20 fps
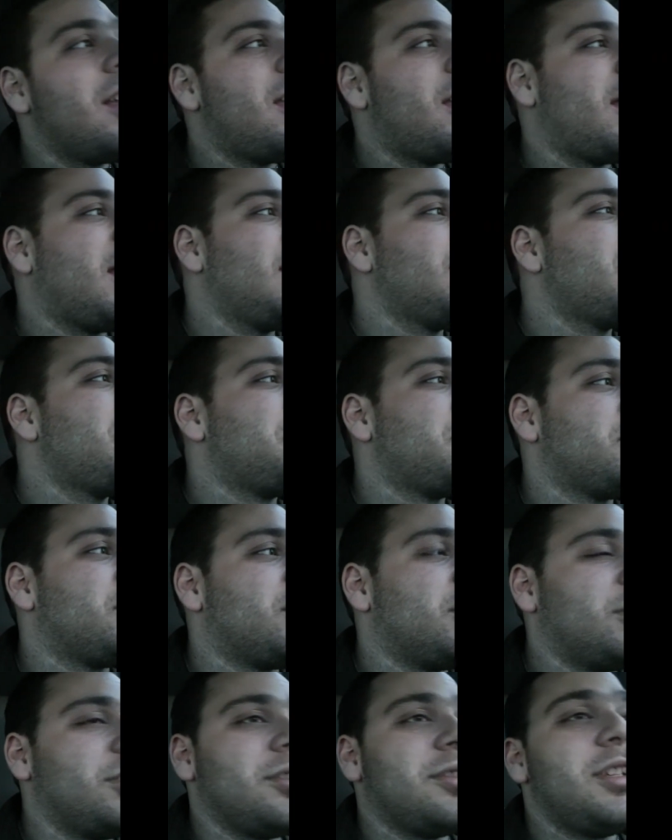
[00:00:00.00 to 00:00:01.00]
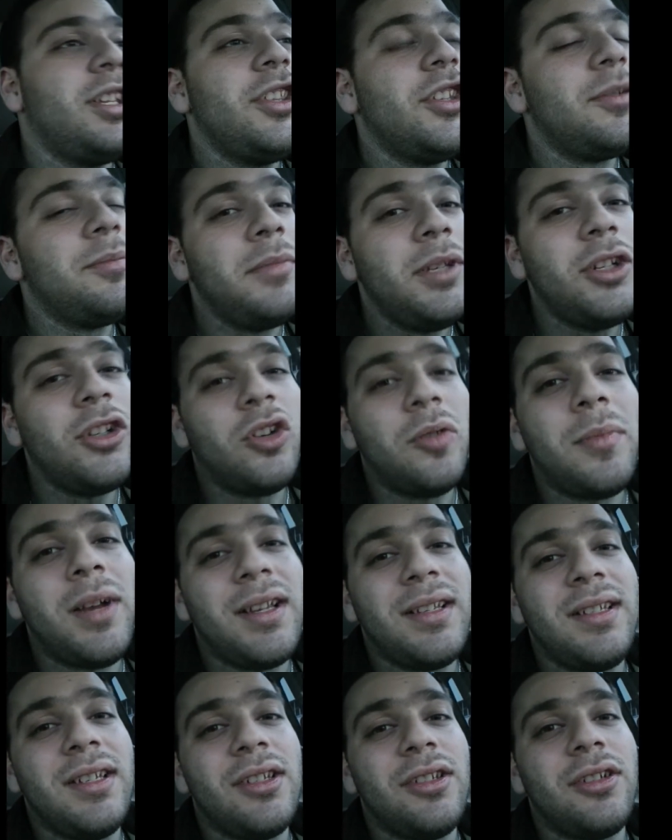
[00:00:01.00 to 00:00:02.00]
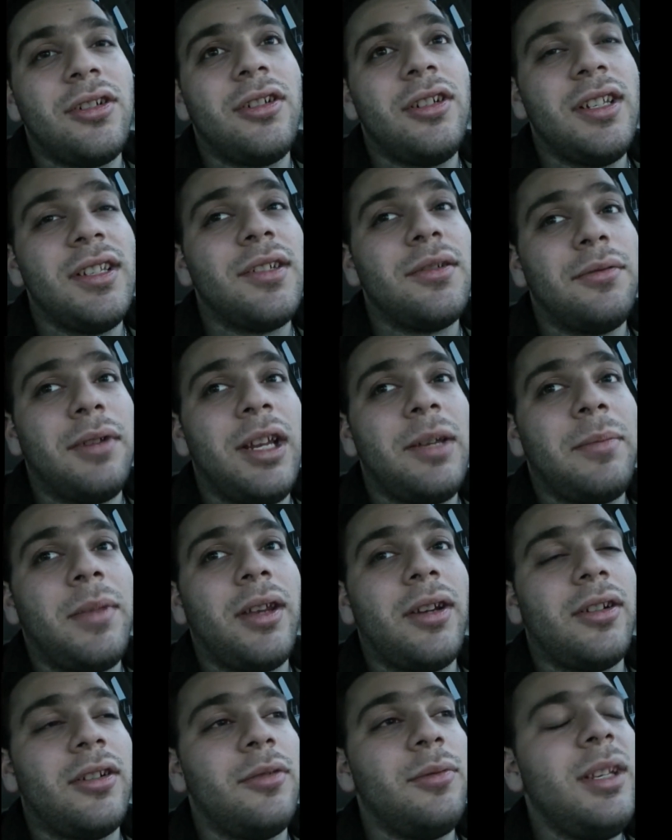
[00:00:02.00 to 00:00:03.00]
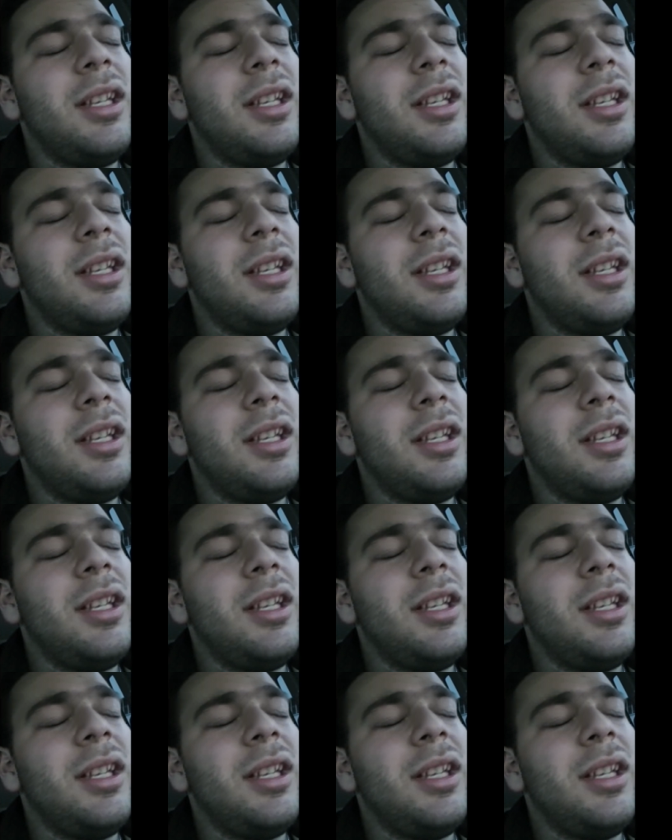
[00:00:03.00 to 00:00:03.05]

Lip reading: and I'm almost certain either me or my sister is a rainmaker.